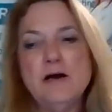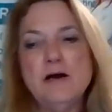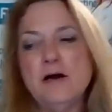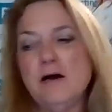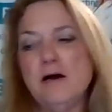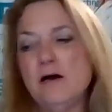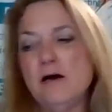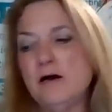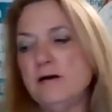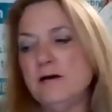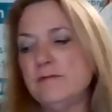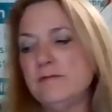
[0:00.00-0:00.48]

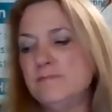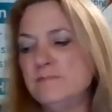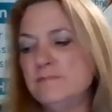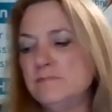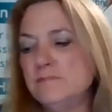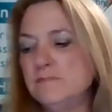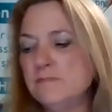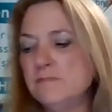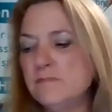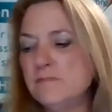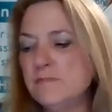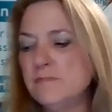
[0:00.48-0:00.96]

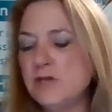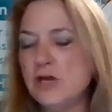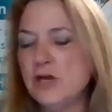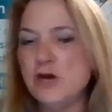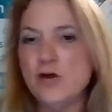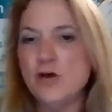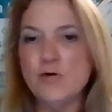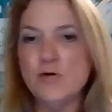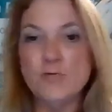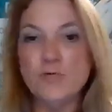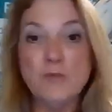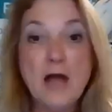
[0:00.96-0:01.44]

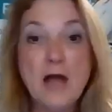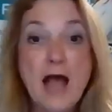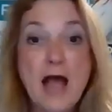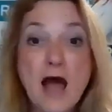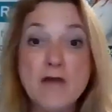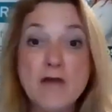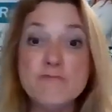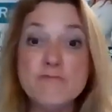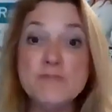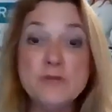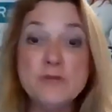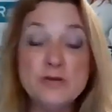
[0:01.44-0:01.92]

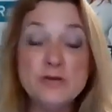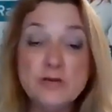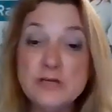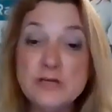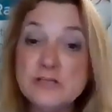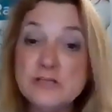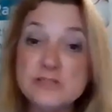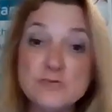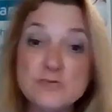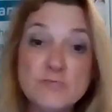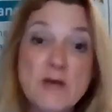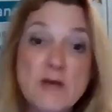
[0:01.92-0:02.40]
have
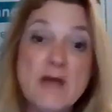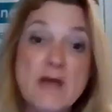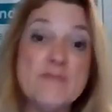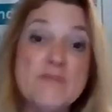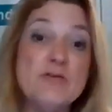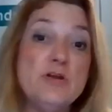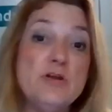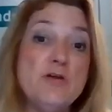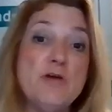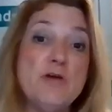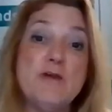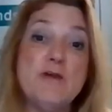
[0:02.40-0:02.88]
millions in revenue,